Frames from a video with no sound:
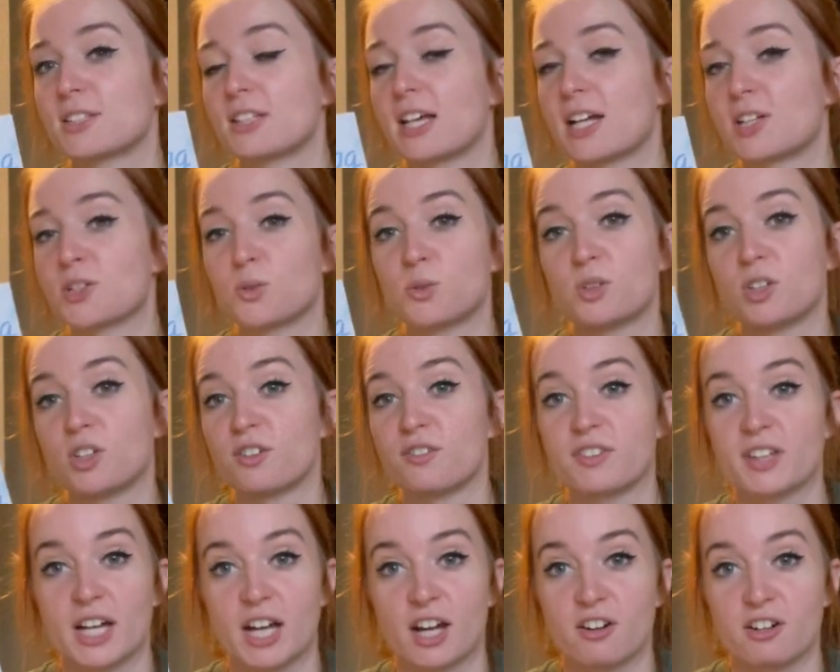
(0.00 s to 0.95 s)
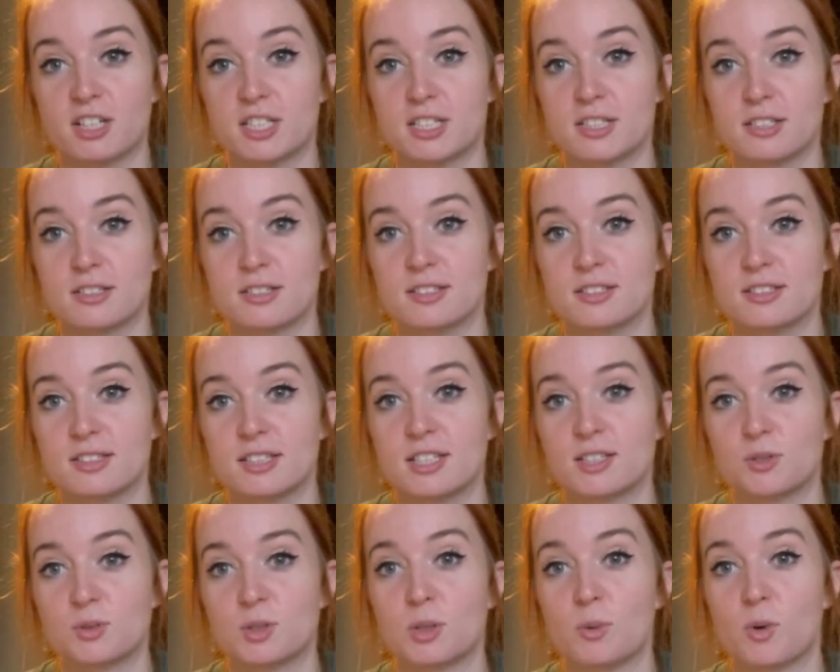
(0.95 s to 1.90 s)
I don't love the characters.
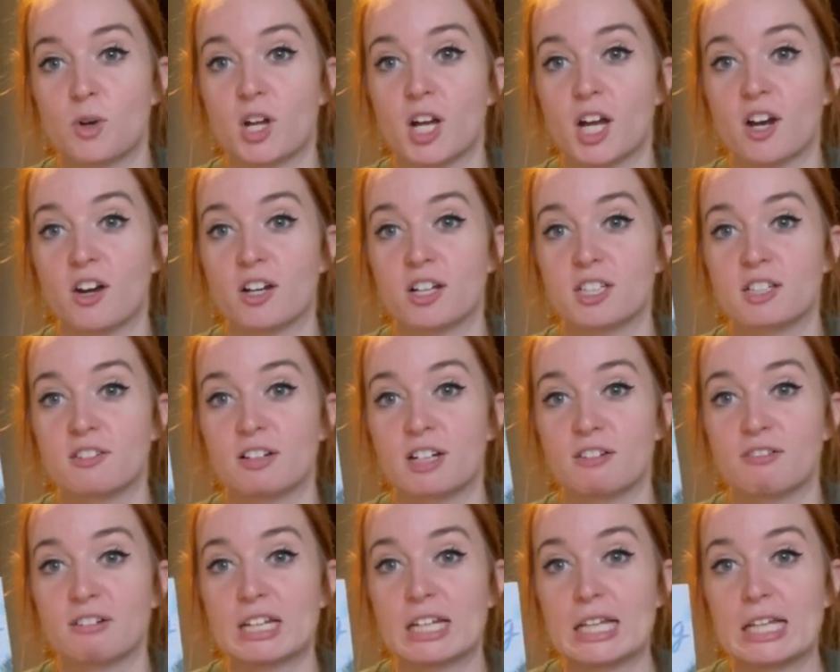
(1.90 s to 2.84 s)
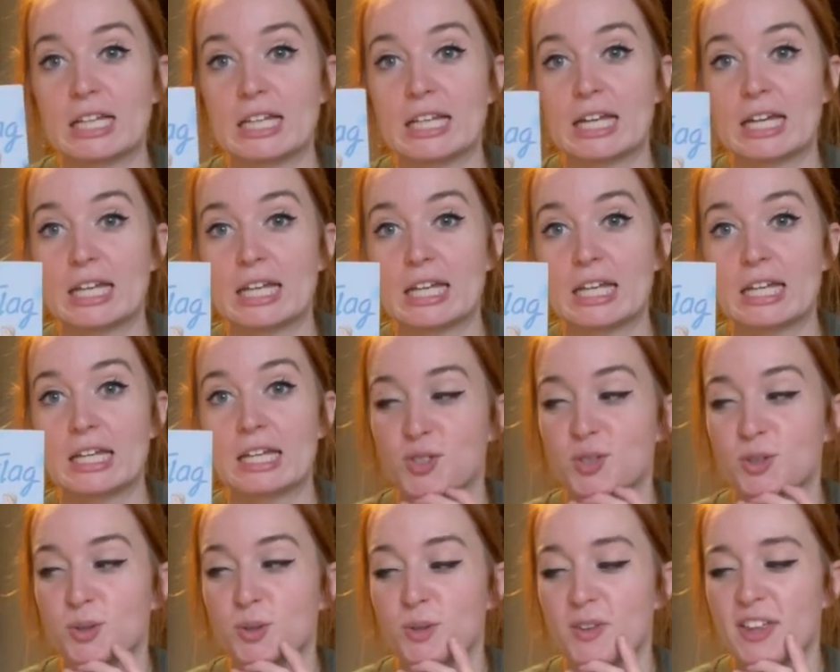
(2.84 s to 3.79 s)
There's only one character I really like.
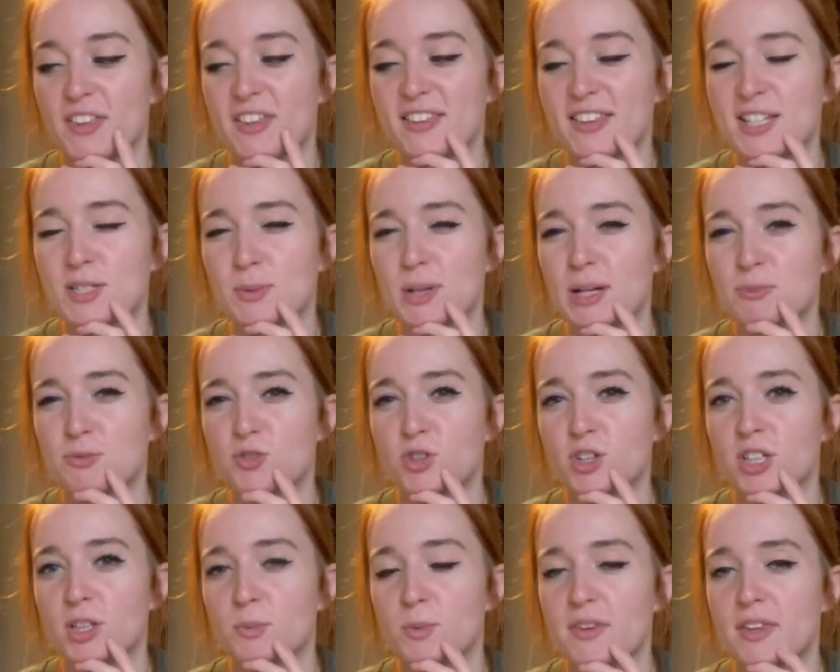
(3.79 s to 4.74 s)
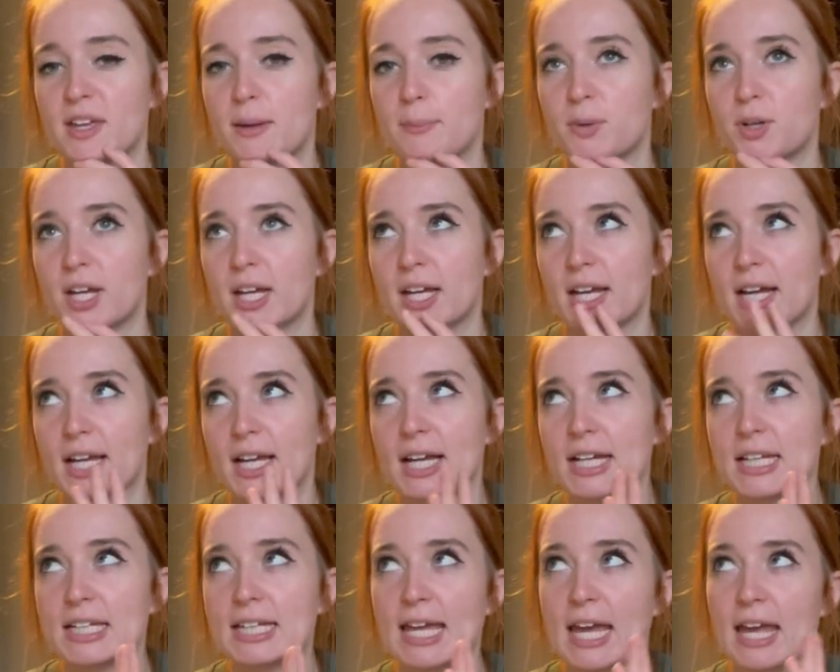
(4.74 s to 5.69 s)
So I think that's why I'm struggling with it. But I
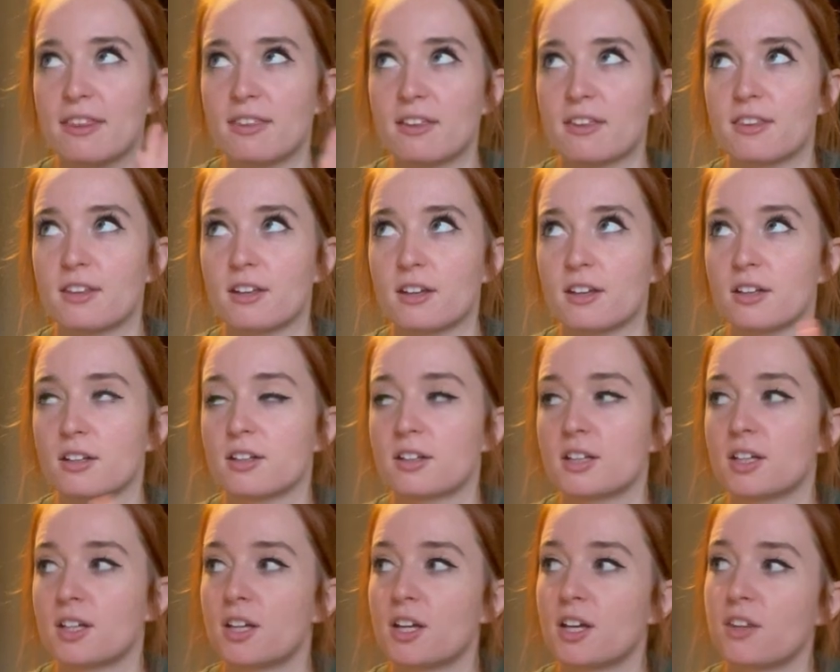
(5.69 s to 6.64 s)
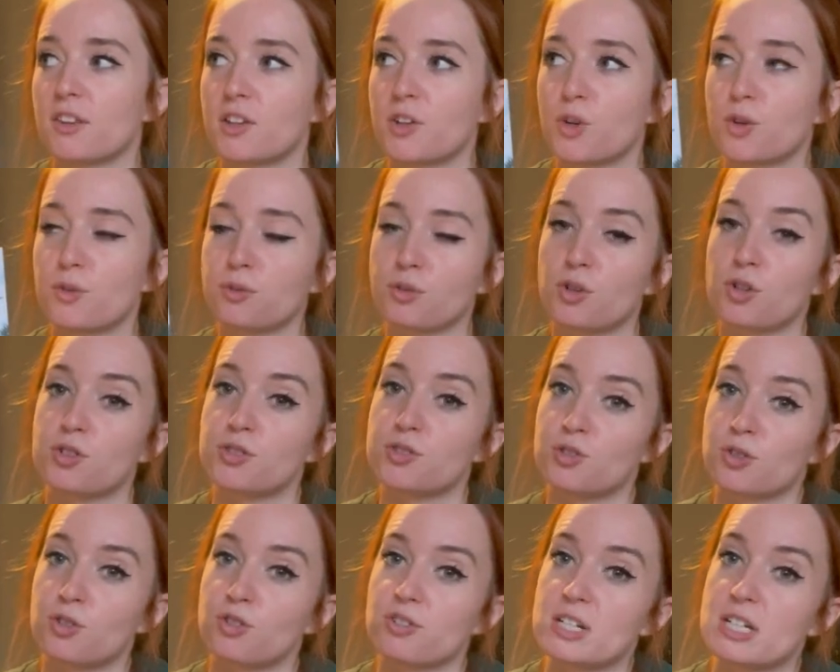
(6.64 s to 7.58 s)
kind of get that the overall
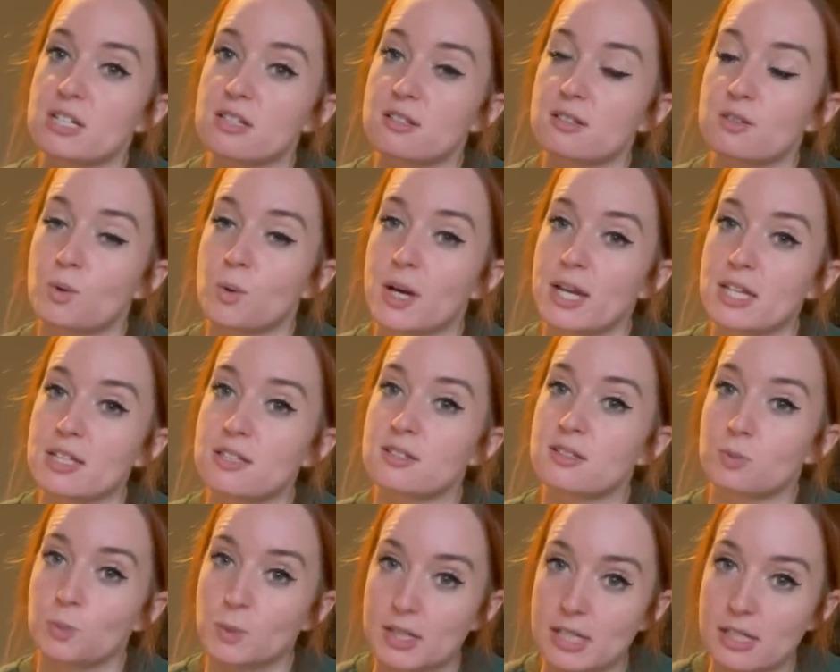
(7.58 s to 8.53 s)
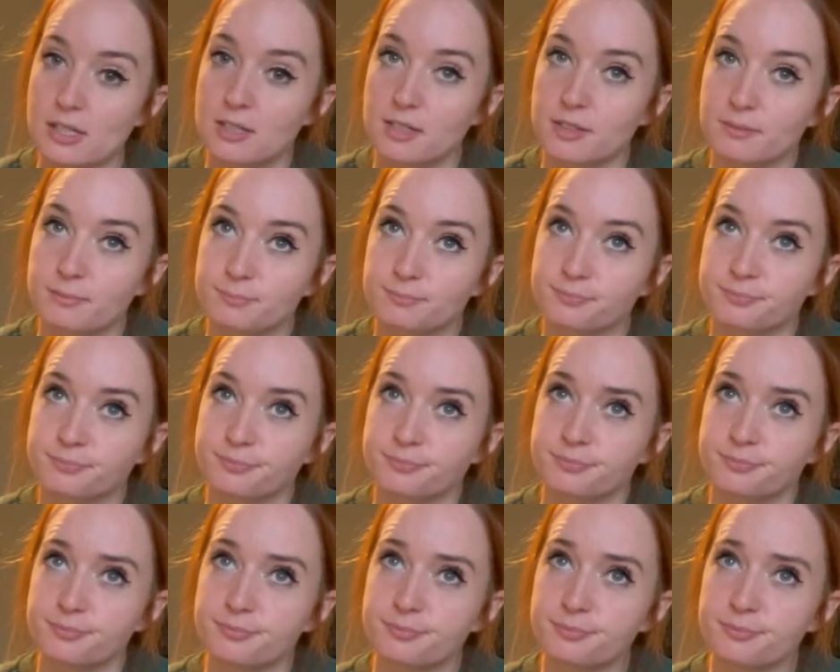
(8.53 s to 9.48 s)
story is quite sweet
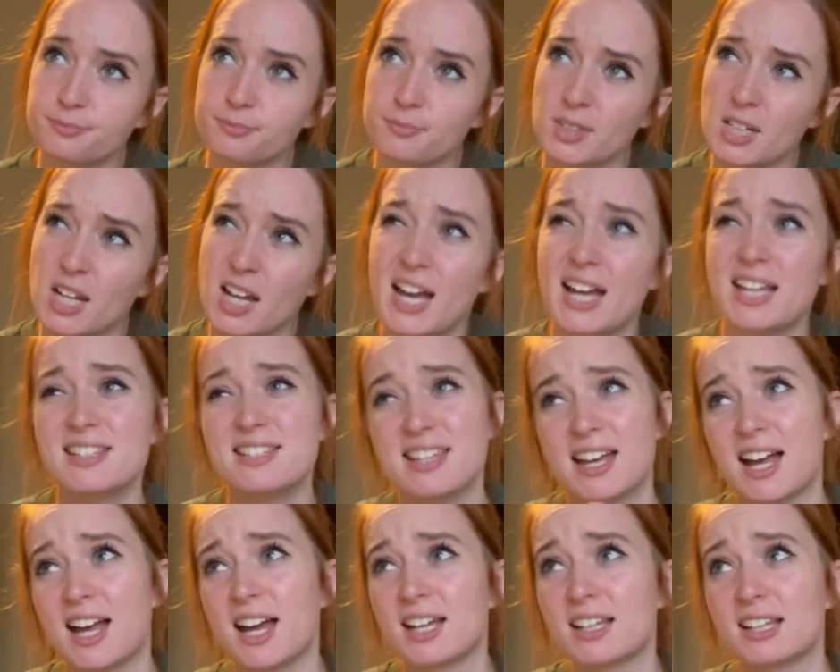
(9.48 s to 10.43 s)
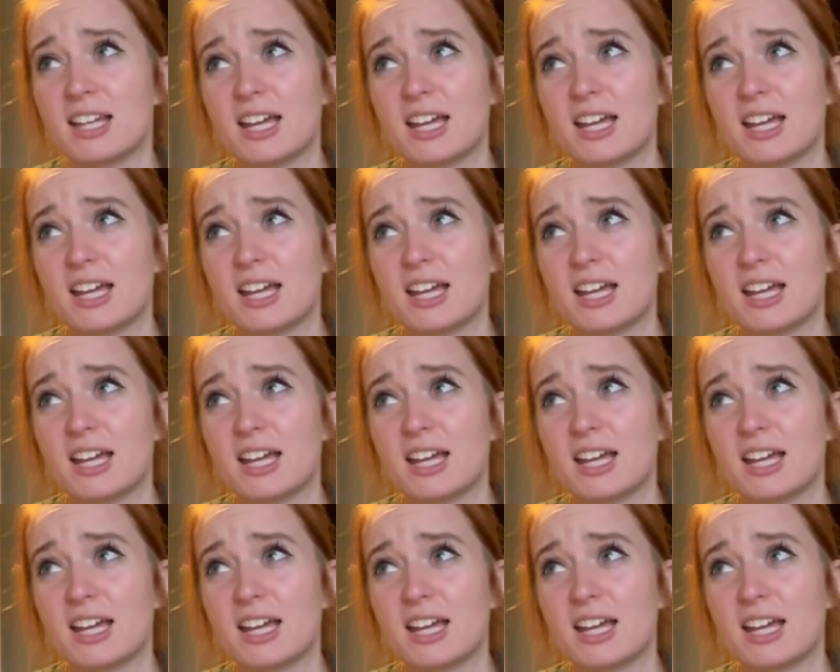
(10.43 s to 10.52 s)
and sad.